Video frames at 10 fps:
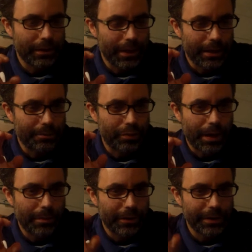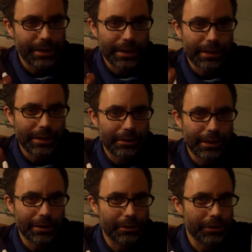like primary,
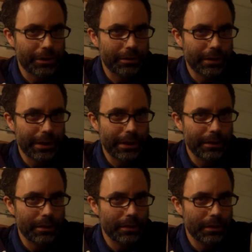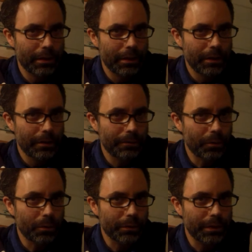secondary, and tertiary
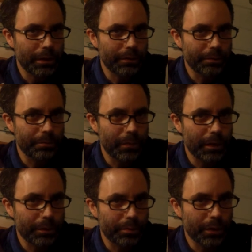folds of a